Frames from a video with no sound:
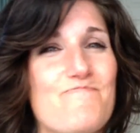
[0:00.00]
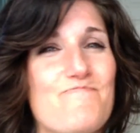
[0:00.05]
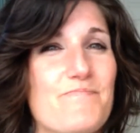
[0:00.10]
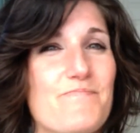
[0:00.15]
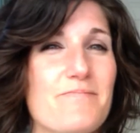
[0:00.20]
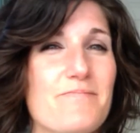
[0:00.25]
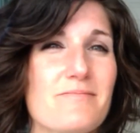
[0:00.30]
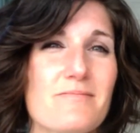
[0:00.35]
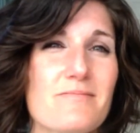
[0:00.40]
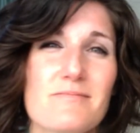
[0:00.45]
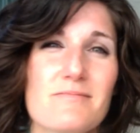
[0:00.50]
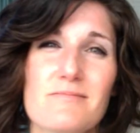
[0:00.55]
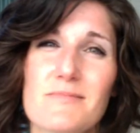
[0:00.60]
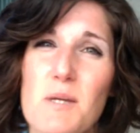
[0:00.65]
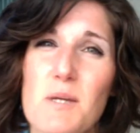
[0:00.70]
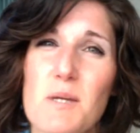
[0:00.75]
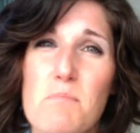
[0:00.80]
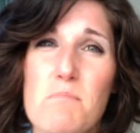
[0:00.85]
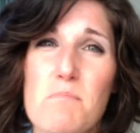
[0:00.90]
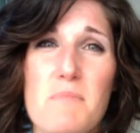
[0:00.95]

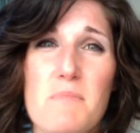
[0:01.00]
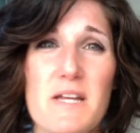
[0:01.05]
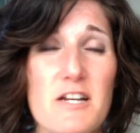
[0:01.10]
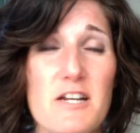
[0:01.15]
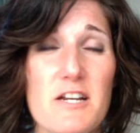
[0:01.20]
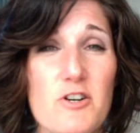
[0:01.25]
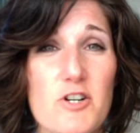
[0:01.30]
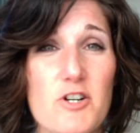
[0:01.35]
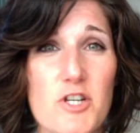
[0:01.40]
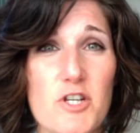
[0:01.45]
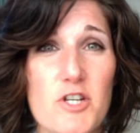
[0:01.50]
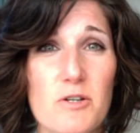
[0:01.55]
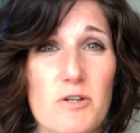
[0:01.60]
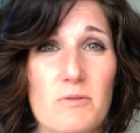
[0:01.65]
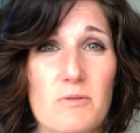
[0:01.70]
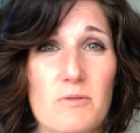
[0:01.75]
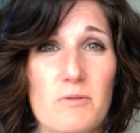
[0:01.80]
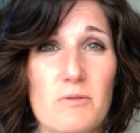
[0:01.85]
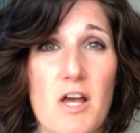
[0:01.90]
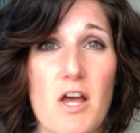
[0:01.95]
minute or
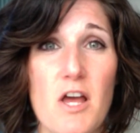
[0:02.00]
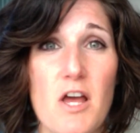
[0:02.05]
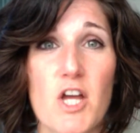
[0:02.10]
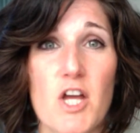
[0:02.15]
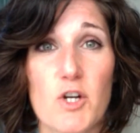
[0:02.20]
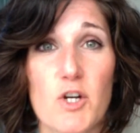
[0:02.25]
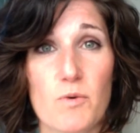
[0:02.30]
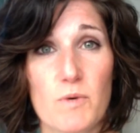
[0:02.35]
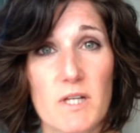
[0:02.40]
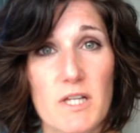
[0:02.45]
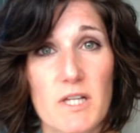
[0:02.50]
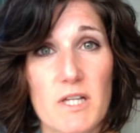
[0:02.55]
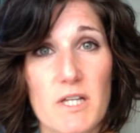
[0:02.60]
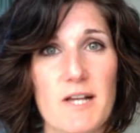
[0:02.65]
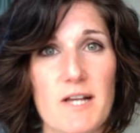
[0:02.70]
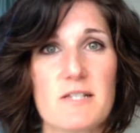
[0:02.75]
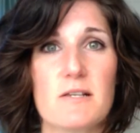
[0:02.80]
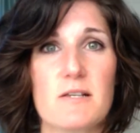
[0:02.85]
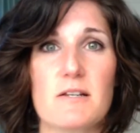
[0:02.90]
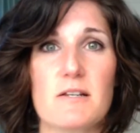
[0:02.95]
two, you're really
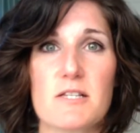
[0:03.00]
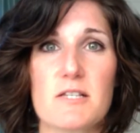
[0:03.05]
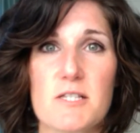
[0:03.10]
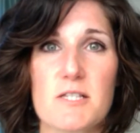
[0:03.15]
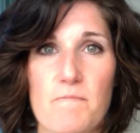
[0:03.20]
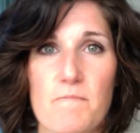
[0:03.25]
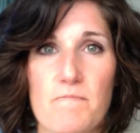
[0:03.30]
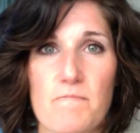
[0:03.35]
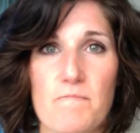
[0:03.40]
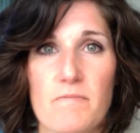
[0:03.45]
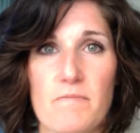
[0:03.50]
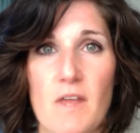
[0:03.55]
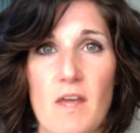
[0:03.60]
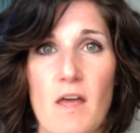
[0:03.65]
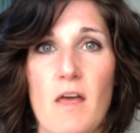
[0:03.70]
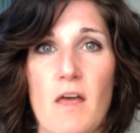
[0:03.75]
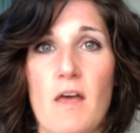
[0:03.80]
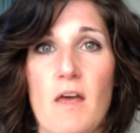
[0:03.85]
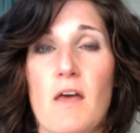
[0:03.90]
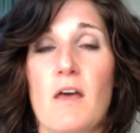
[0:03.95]
restless.
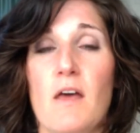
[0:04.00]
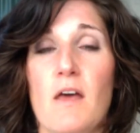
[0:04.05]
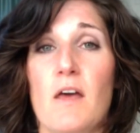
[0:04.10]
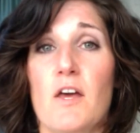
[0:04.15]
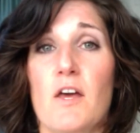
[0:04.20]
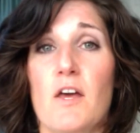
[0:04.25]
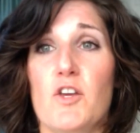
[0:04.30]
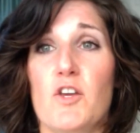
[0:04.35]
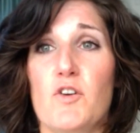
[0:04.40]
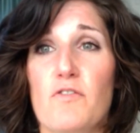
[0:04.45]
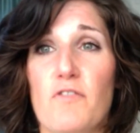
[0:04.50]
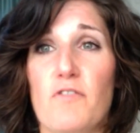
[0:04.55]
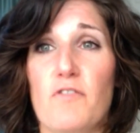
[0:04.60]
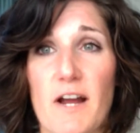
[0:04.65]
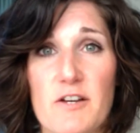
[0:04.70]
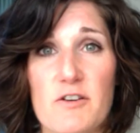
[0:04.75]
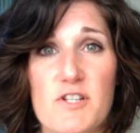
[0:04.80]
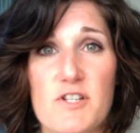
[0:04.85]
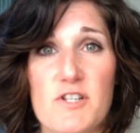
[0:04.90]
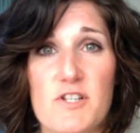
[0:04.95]
You
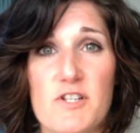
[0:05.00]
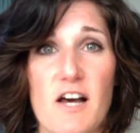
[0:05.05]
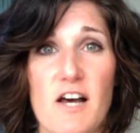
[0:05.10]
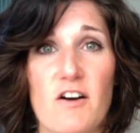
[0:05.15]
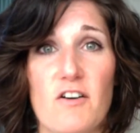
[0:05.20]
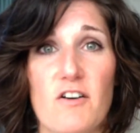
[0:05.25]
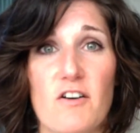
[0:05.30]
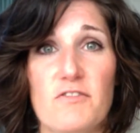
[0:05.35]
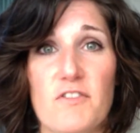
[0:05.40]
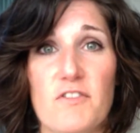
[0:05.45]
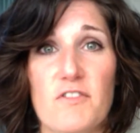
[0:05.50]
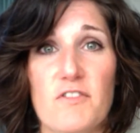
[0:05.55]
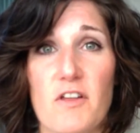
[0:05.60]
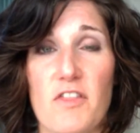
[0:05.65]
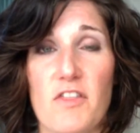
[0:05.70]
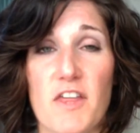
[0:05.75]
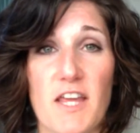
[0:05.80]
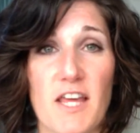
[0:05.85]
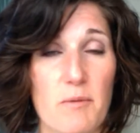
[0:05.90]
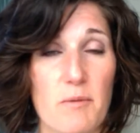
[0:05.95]
find yourself
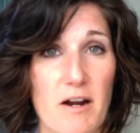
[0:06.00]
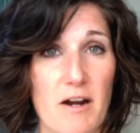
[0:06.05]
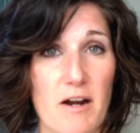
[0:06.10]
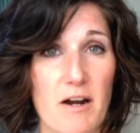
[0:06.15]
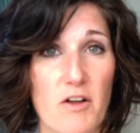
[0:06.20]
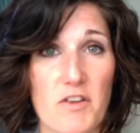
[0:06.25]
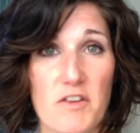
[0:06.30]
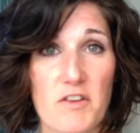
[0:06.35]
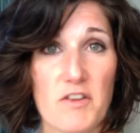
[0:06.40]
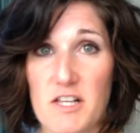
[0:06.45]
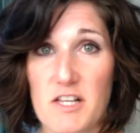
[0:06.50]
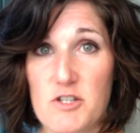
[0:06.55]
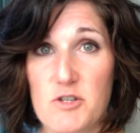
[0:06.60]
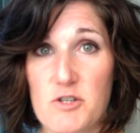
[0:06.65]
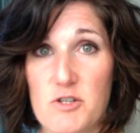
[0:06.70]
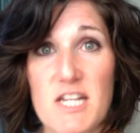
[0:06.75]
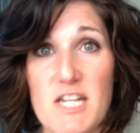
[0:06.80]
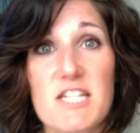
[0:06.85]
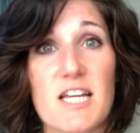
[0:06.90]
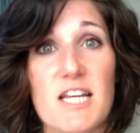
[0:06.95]
thinking about all the things you
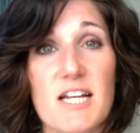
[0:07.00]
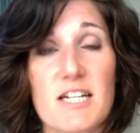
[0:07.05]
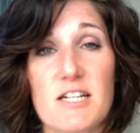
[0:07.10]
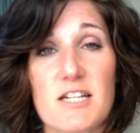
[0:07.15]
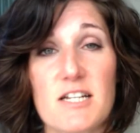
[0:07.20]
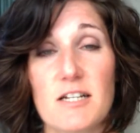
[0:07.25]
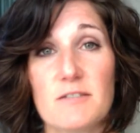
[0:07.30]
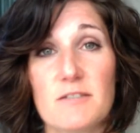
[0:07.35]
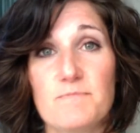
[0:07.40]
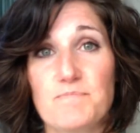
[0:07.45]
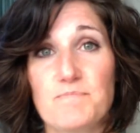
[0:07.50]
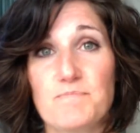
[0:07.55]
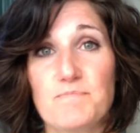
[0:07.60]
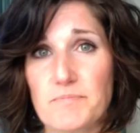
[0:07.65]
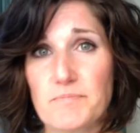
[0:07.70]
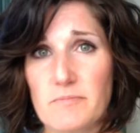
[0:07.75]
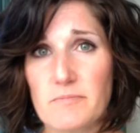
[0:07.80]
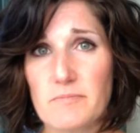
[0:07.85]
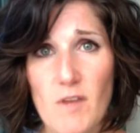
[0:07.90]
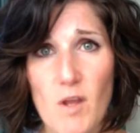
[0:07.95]
need to get done,
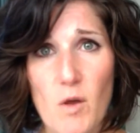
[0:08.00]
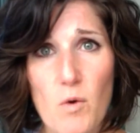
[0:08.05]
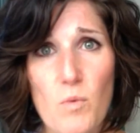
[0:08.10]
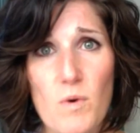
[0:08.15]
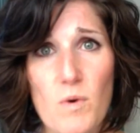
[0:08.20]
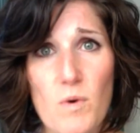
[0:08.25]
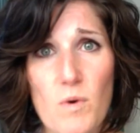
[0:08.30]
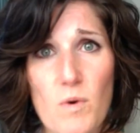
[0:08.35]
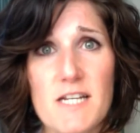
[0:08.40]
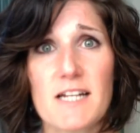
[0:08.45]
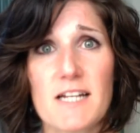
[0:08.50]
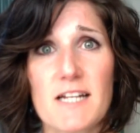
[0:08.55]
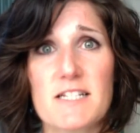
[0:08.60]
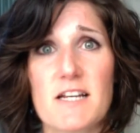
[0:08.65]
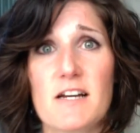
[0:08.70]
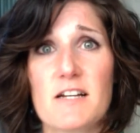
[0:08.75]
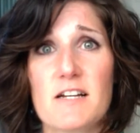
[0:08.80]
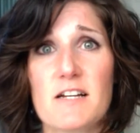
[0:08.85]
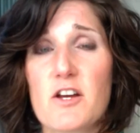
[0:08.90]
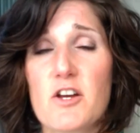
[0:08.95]
want to get
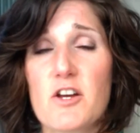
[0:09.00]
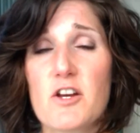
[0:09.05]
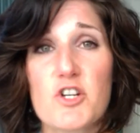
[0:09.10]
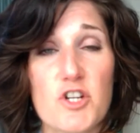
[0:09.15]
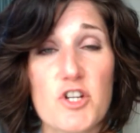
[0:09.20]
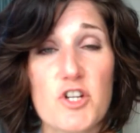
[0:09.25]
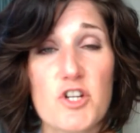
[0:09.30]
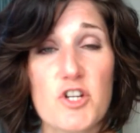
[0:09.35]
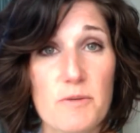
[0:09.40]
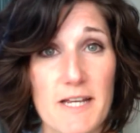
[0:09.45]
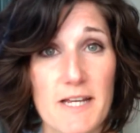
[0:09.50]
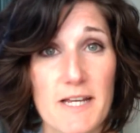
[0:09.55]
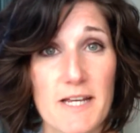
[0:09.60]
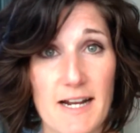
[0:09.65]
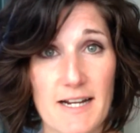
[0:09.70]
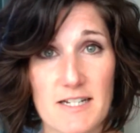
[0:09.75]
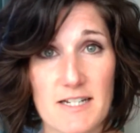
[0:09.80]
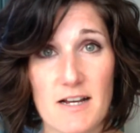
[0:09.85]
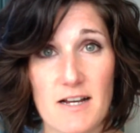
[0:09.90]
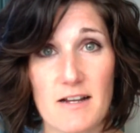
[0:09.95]
done, should be
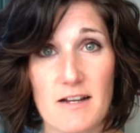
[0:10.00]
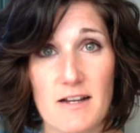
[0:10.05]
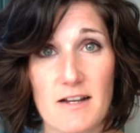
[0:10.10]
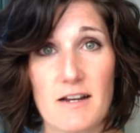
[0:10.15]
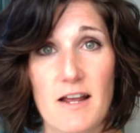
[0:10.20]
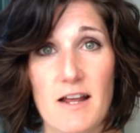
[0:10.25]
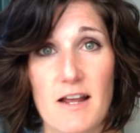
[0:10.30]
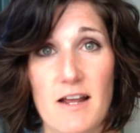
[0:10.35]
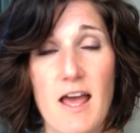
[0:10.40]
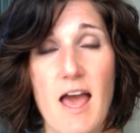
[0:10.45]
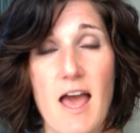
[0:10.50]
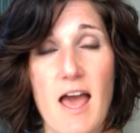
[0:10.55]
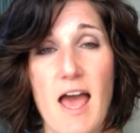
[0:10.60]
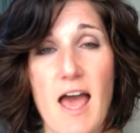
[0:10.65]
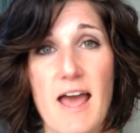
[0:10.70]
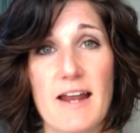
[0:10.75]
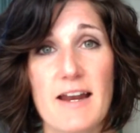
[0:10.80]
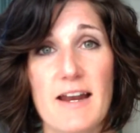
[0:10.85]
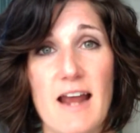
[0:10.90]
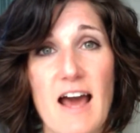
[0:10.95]
getting done.
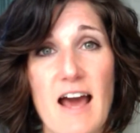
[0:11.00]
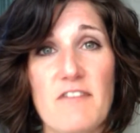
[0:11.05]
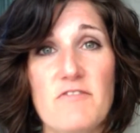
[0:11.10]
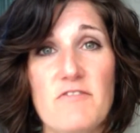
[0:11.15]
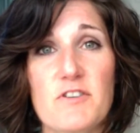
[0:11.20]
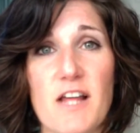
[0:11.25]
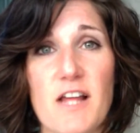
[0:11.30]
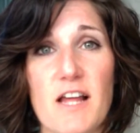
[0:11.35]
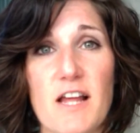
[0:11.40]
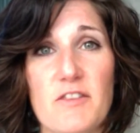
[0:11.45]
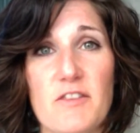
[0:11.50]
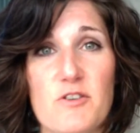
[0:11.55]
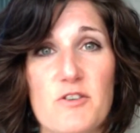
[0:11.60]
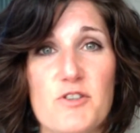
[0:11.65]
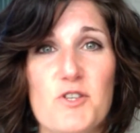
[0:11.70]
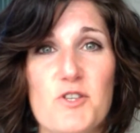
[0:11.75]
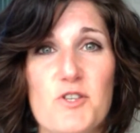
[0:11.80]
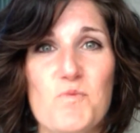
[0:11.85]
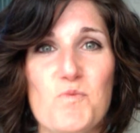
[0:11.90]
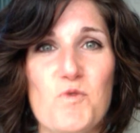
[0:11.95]
And after that, there's
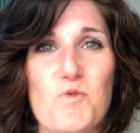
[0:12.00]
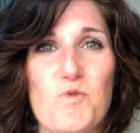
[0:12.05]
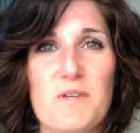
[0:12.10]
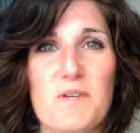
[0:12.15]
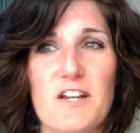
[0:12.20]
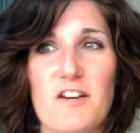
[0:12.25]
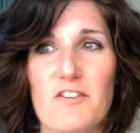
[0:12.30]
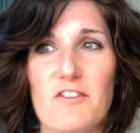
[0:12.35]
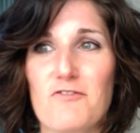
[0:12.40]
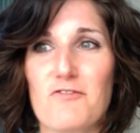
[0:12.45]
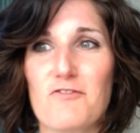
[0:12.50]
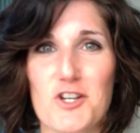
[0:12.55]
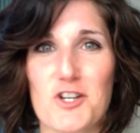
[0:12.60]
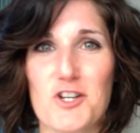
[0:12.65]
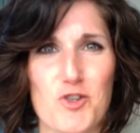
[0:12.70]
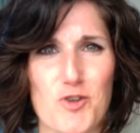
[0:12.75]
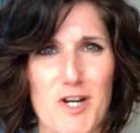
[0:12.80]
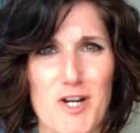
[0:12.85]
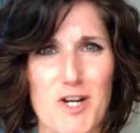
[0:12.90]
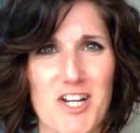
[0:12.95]
this moment of
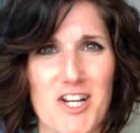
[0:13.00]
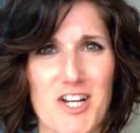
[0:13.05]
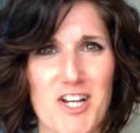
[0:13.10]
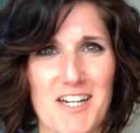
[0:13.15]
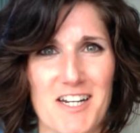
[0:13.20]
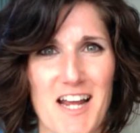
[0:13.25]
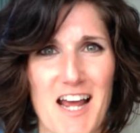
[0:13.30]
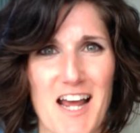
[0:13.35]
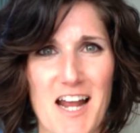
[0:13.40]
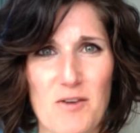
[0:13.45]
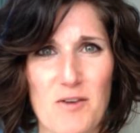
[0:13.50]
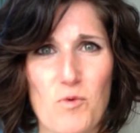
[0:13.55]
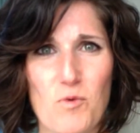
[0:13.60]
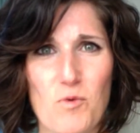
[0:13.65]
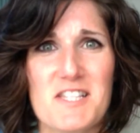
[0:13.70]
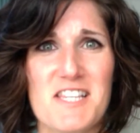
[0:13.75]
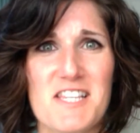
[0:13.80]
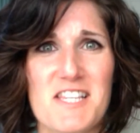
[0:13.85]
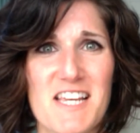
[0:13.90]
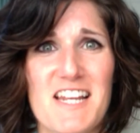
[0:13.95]
frustration at
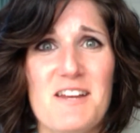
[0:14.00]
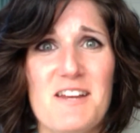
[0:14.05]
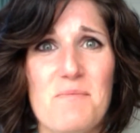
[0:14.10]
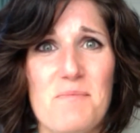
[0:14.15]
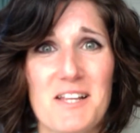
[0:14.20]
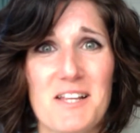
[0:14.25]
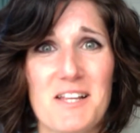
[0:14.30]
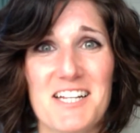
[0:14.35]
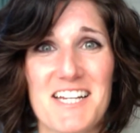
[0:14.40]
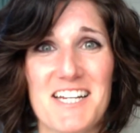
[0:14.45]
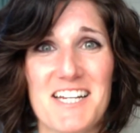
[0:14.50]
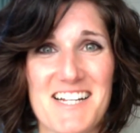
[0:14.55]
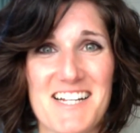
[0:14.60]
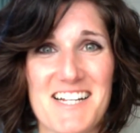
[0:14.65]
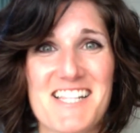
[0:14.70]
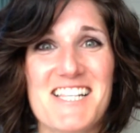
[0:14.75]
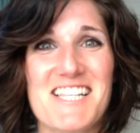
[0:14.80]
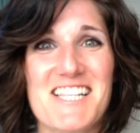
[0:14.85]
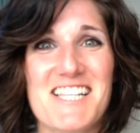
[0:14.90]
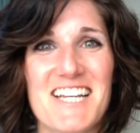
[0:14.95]
one's inability to
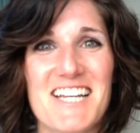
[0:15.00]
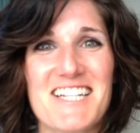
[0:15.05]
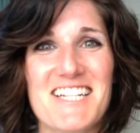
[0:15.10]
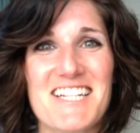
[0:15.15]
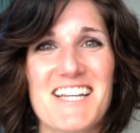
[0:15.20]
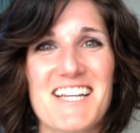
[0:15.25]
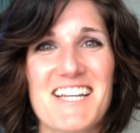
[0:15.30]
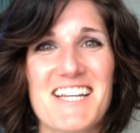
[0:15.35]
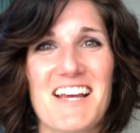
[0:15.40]
sit